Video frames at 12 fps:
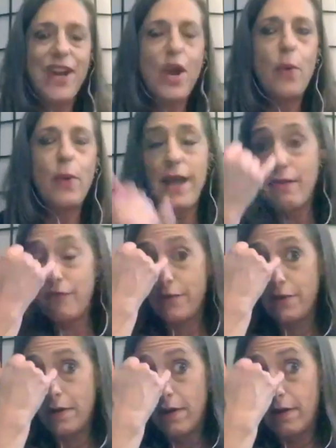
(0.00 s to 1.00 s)
no, we have
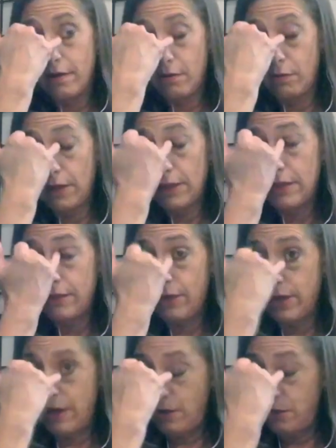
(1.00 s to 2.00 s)
a, a relative
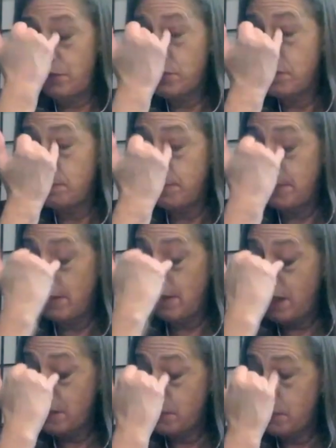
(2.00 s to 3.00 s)
right now who's been in the
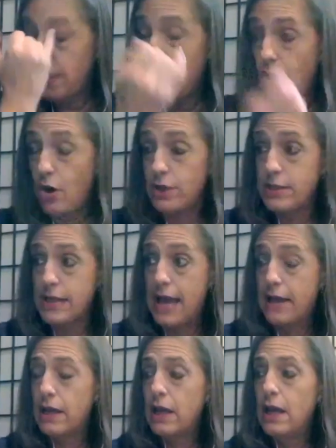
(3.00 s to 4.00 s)
hospital. He had a heart attack,
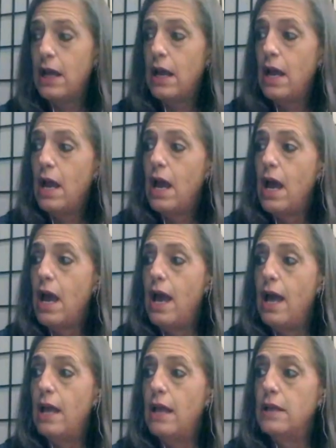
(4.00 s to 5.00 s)

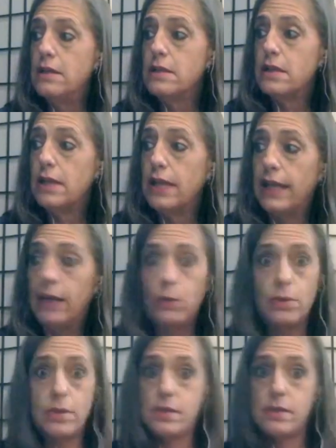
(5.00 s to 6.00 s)
and he
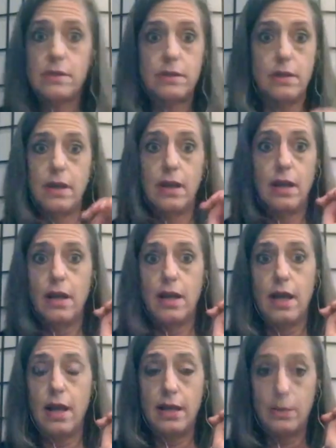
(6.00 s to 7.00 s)
was.
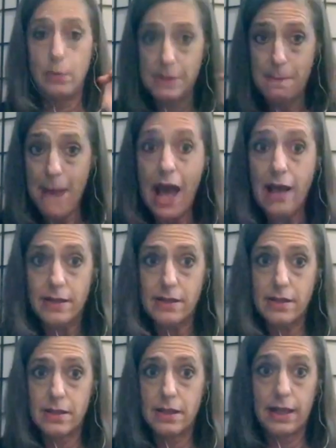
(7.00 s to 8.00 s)
He was a
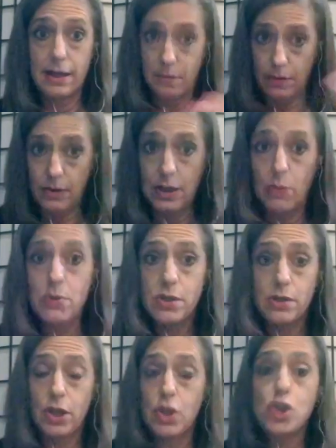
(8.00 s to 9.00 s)
mess. Like, there
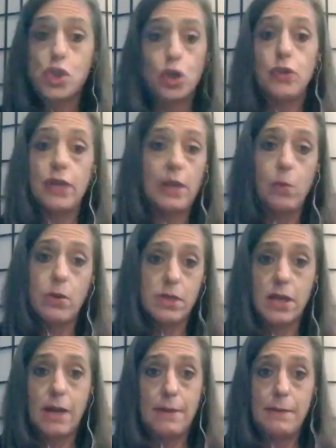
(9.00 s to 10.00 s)
was concern that he
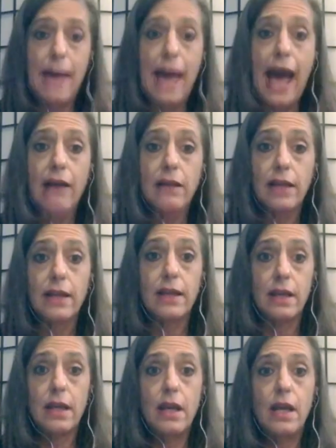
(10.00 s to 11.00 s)
wasn't coming back, like,
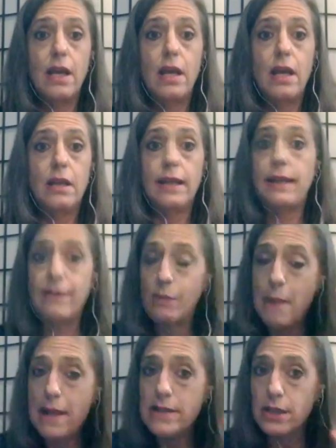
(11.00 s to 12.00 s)
like
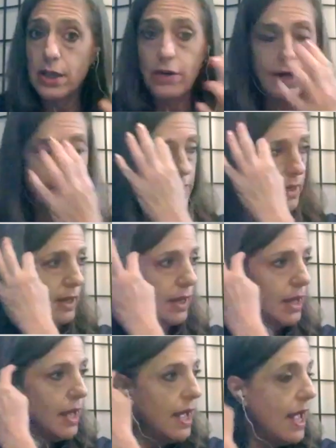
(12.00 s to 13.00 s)
even mentally or anything.
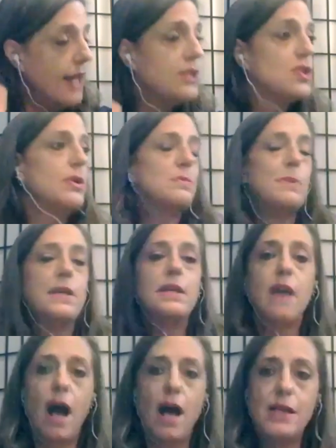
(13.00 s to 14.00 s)
And so he's been
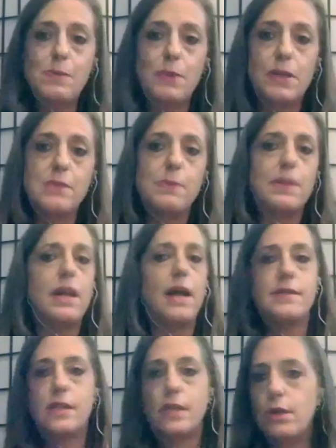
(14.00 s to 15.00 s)
in the hospital. He's been in I
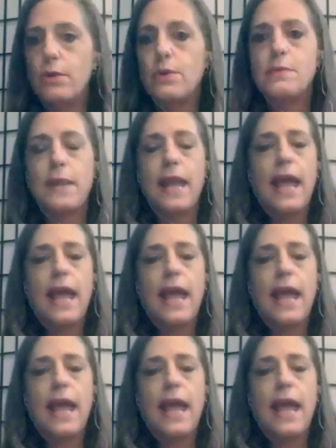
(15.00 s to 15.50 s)
C U. He's been,